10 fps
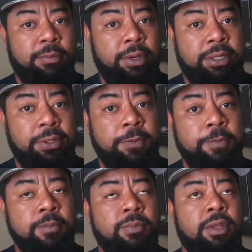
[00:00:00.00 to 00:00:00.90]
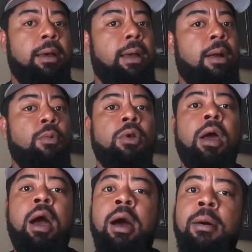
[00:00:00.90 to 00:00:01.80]
I want all my
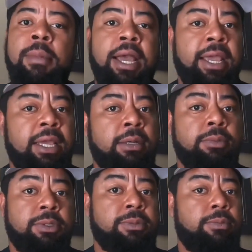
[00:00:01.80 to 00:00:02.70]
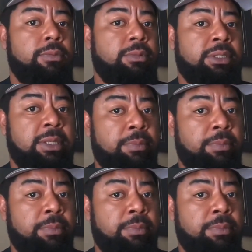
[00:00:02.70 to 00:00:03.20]
animals to be healthy.